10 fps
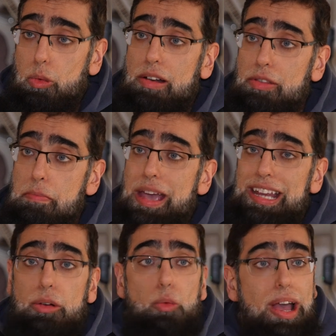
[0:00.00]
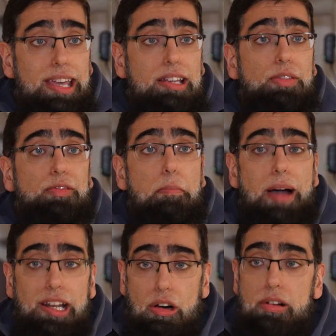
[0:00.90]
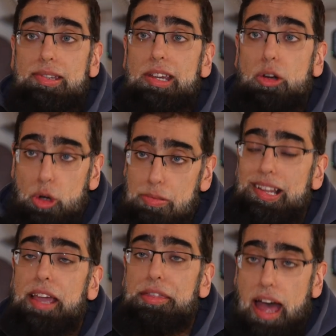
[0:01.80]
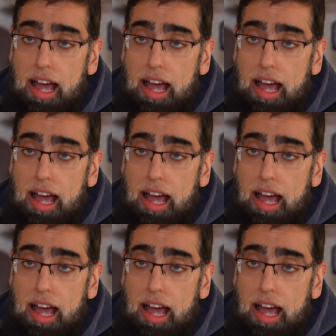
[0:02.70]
one of the main ways for minority groups like the